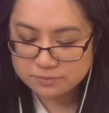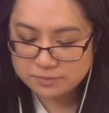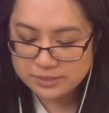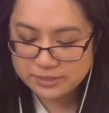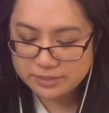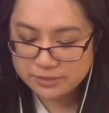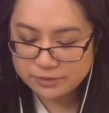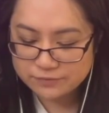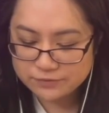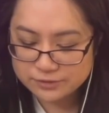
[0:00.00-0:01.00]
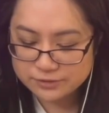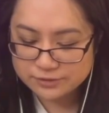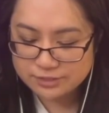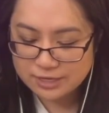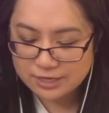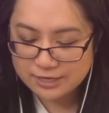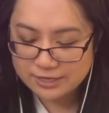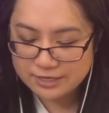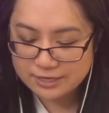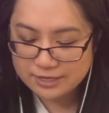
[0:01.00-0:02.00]
b over
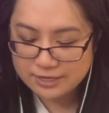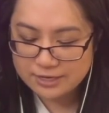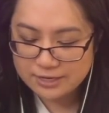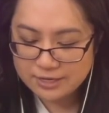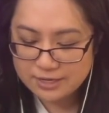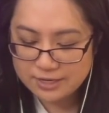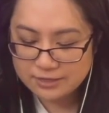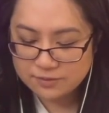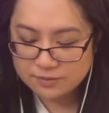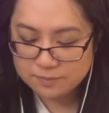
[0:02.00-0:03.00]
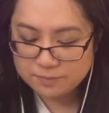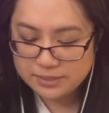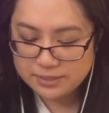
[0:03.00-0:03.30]
sine angle B,